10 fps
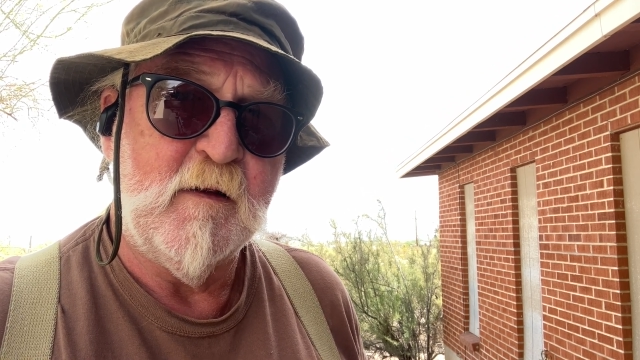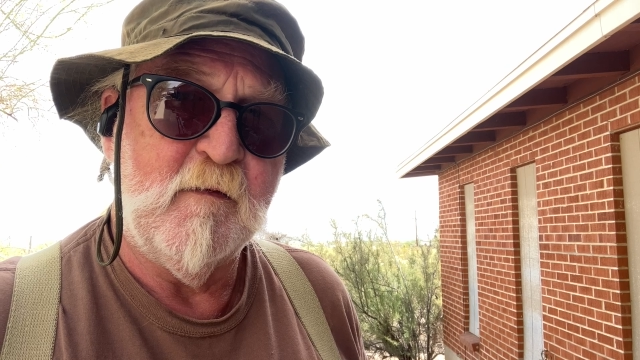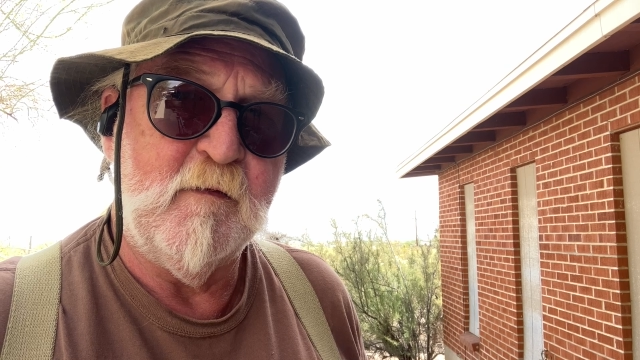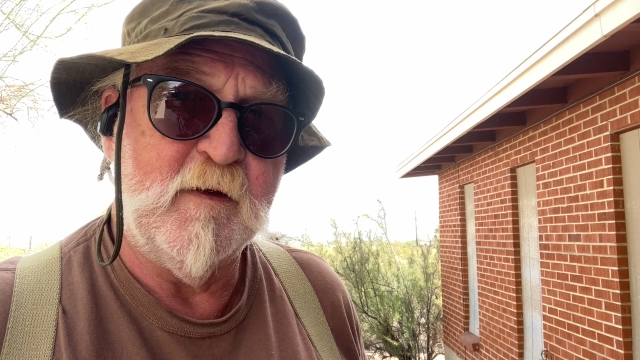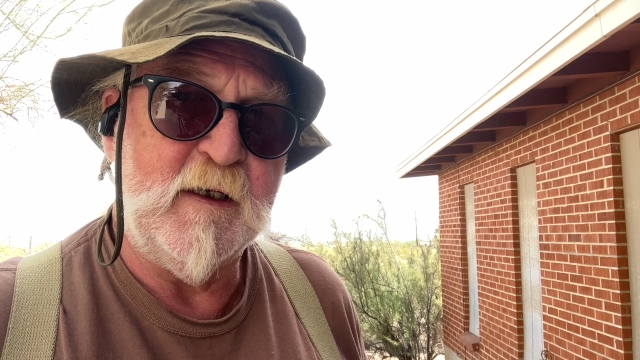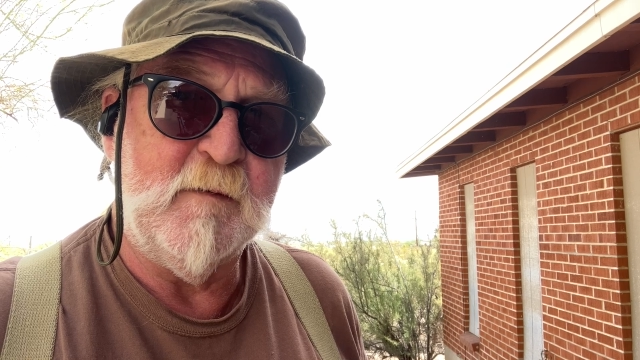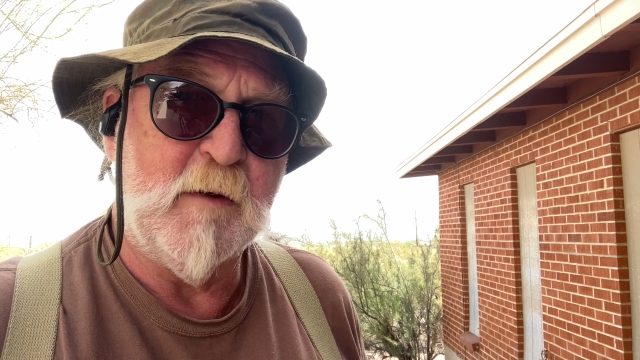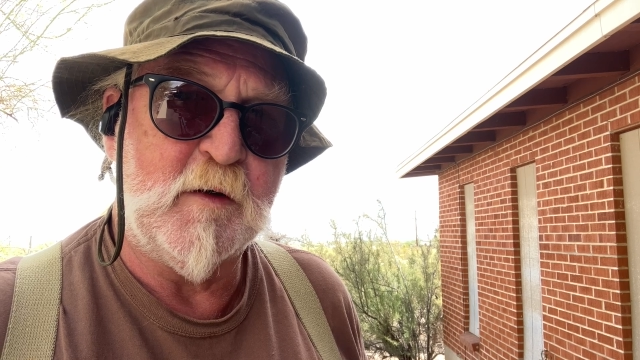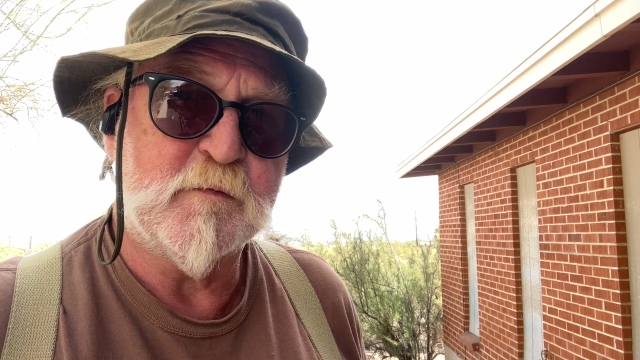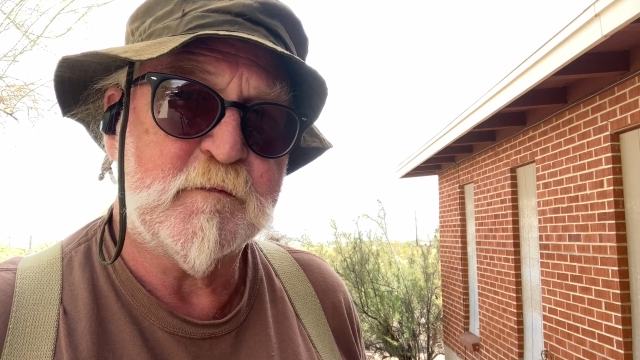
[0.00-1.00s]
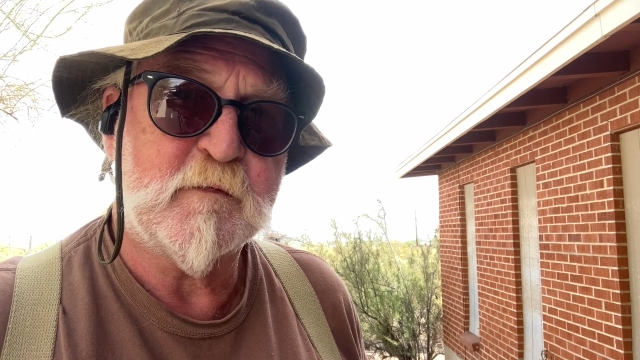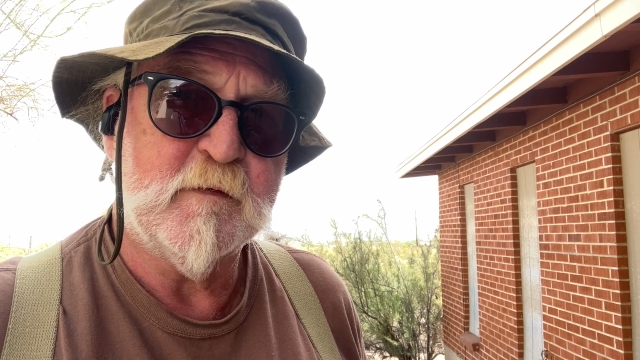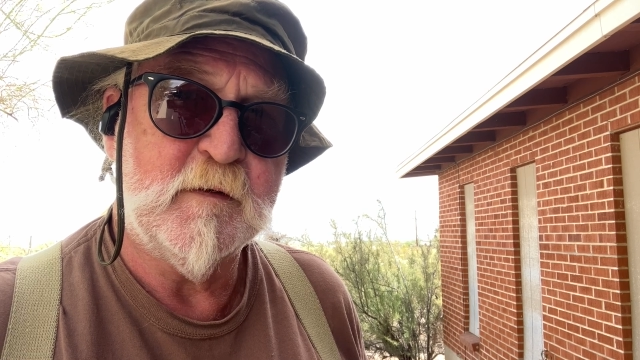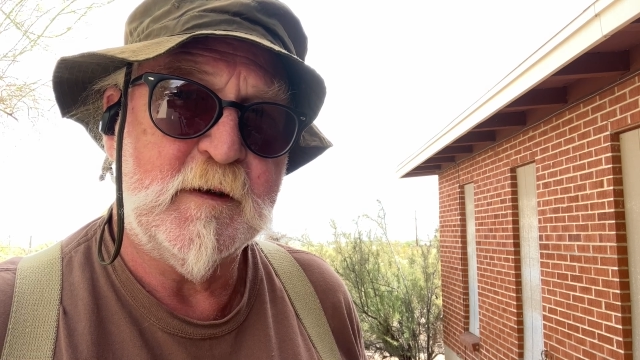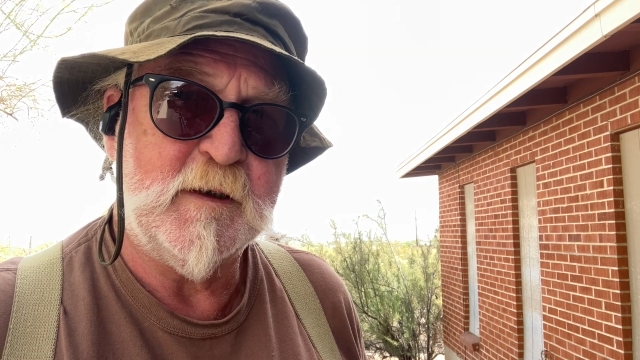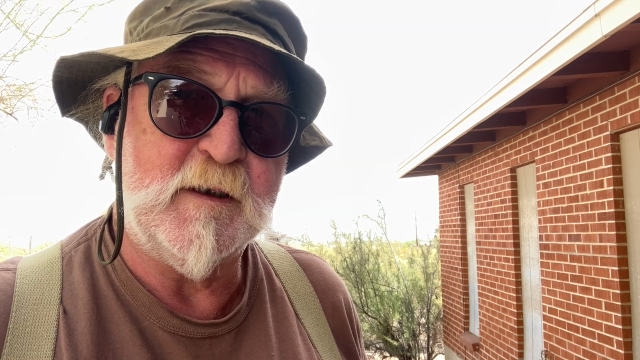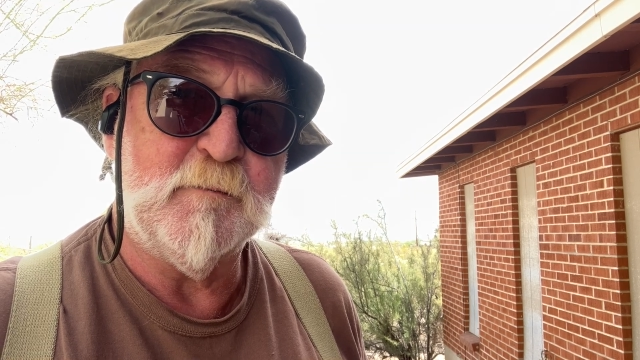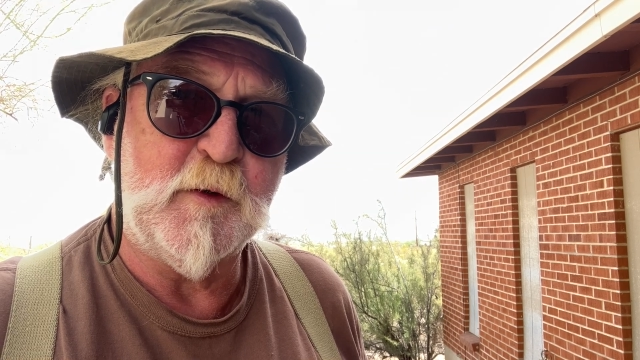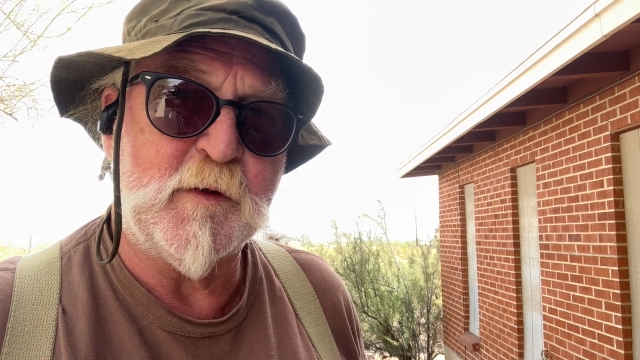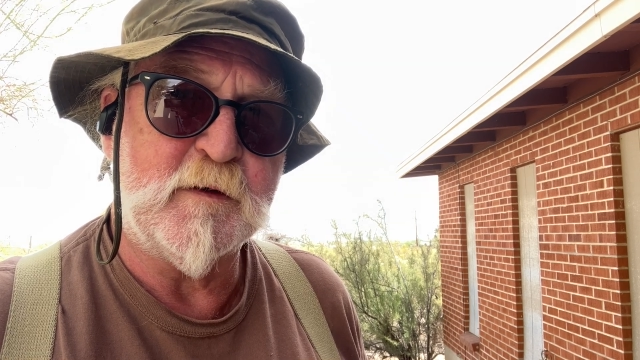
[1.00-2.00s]
the most
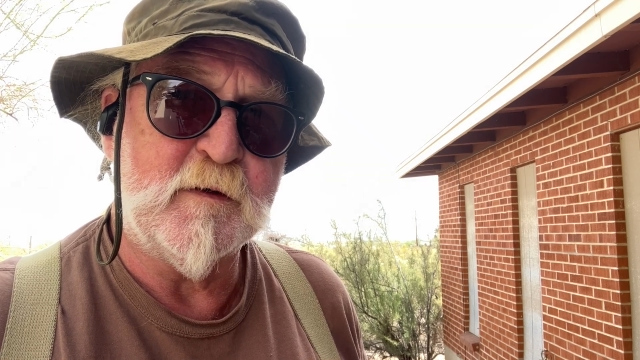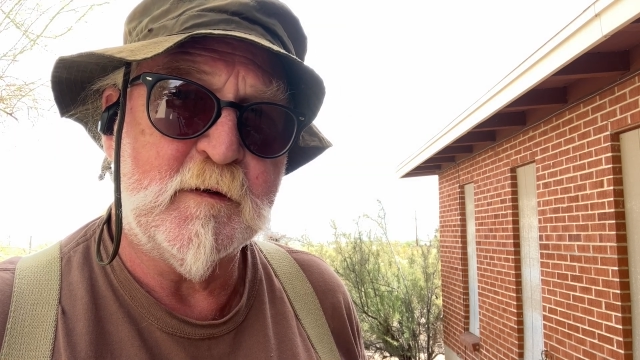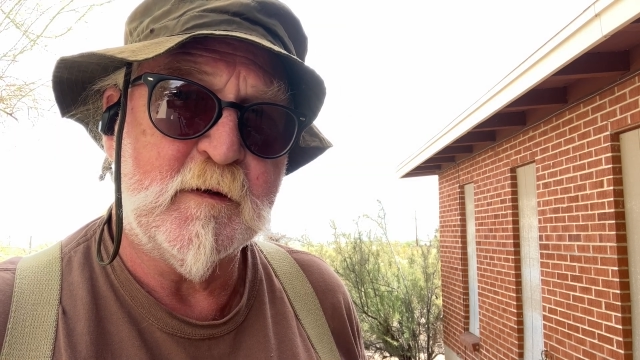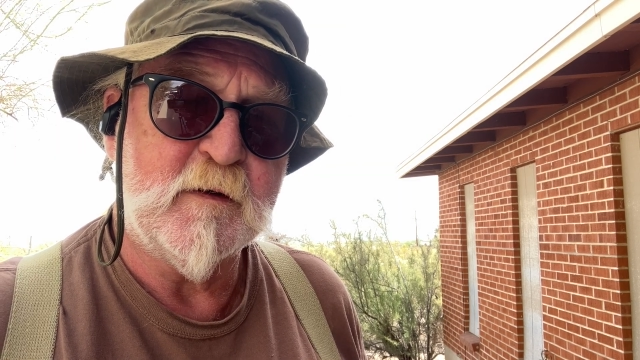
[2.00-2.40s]
important